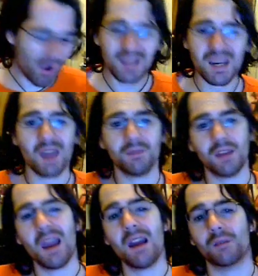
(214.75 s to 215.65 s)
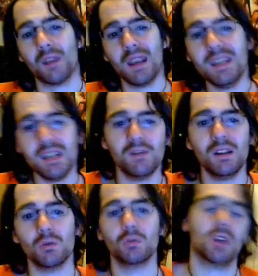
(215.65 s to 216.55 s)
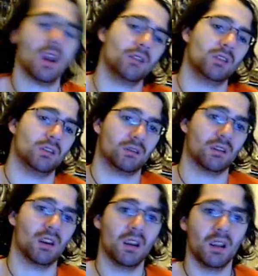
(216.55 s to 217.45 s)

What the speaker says: Why do you have to have individual chargers?